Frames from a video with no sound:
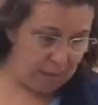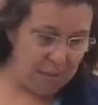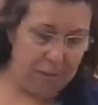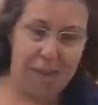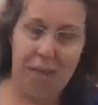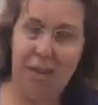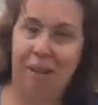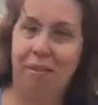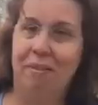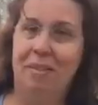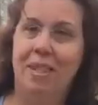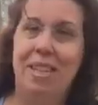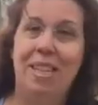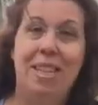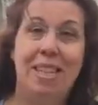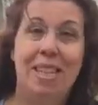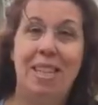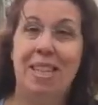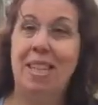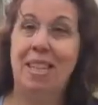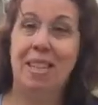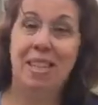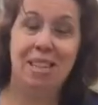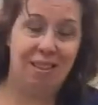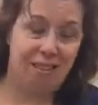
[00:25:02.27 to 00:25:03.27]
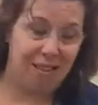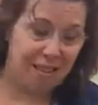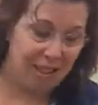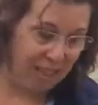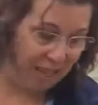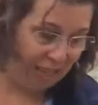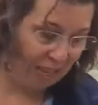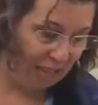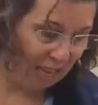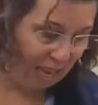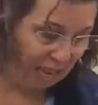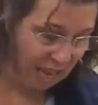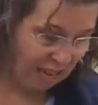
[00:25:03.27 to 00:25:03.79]
something ridiculous
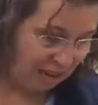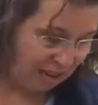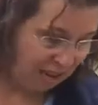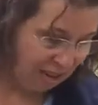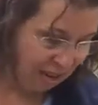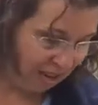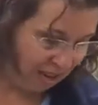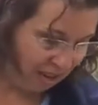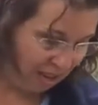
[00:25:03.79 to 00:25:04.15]
like that.